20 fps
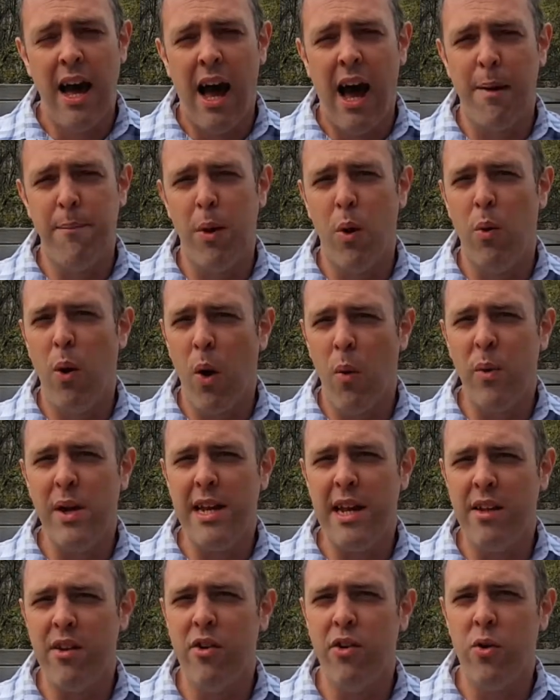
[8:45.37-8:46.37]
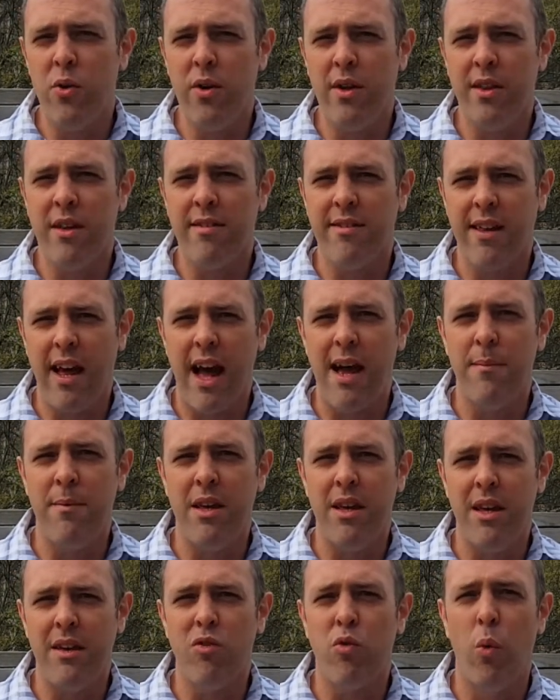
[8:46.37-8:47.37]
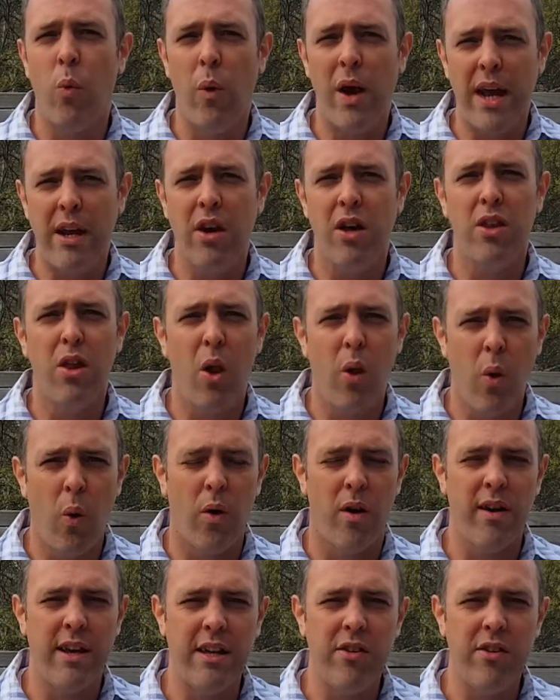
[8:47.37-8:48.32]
But what we need to do in this time is wait on the Lord.